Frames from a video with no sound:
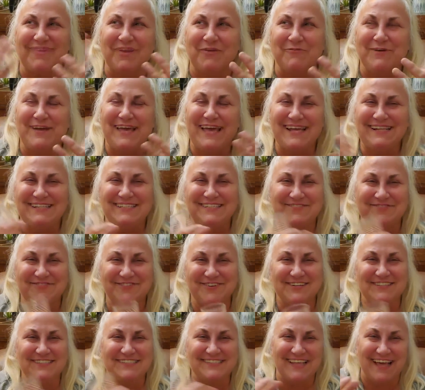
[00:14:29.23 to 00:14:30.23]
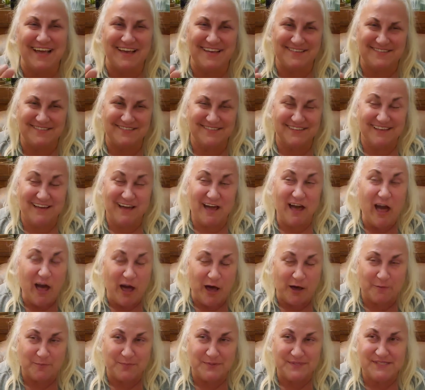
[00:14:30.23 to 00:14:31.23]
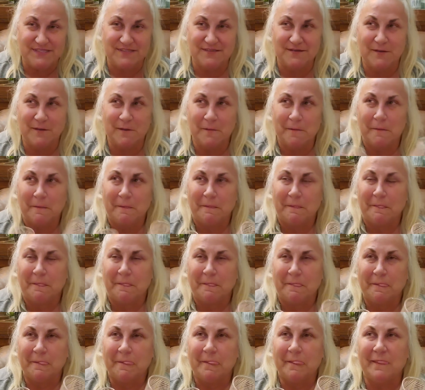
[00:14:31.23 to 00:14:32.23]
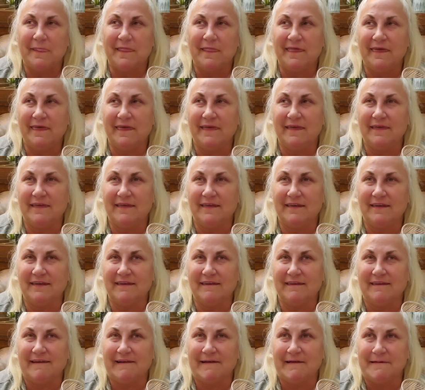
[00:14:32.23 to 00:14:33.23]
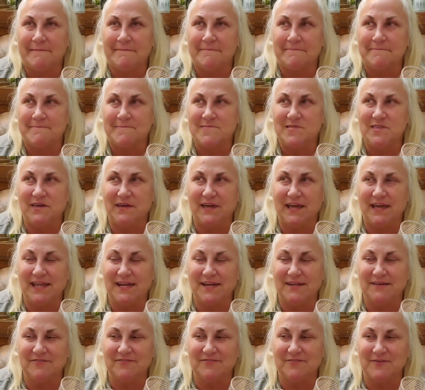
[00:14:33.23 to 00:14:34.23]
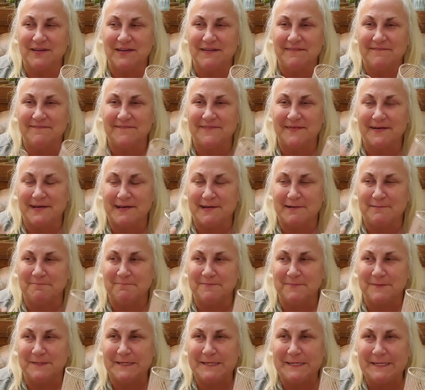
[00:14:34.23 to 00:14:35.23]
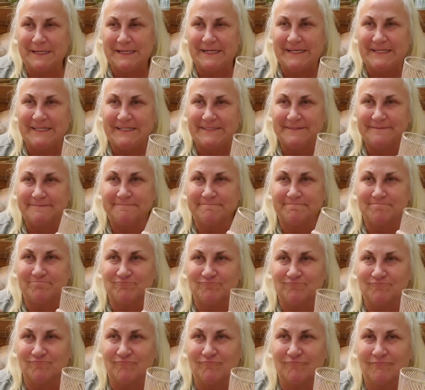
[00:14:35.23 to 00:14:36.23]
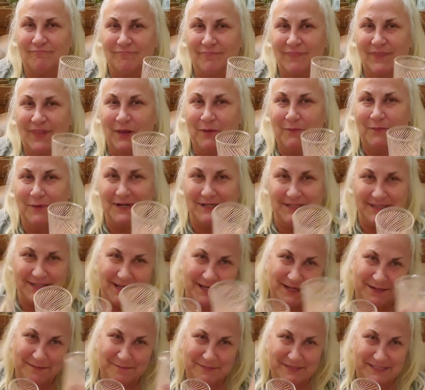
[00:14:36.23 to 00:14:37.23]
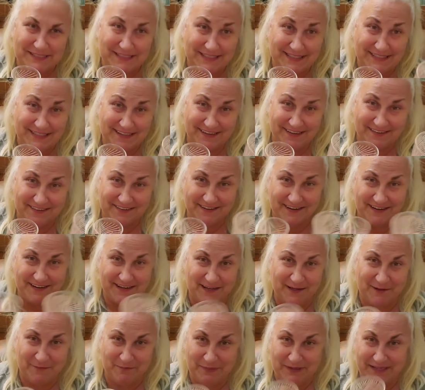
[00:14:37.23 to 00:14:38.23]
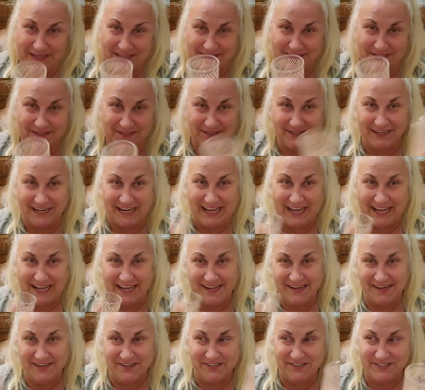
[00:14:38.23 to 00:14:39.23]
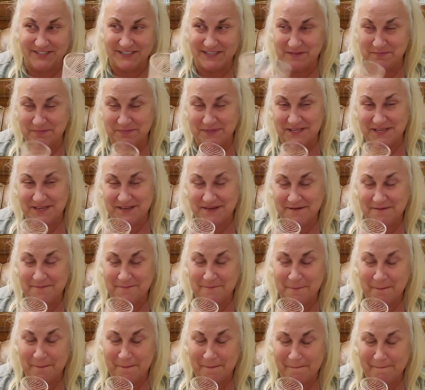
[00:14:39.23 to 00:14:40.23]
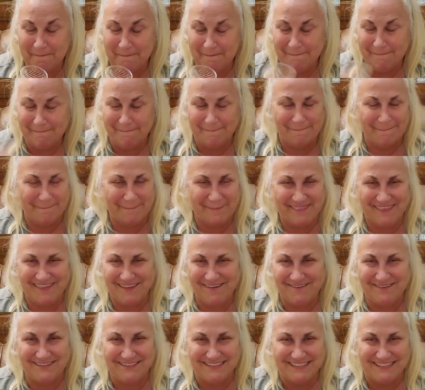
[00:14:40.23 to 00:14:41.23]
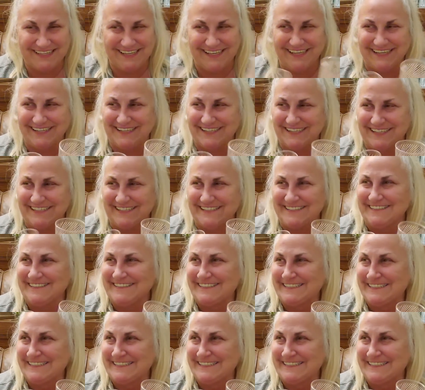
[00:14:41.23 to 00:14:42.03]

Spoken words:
had different size cups. And you kind of went from like one cup to the other cup at a certain age or something. It was like a,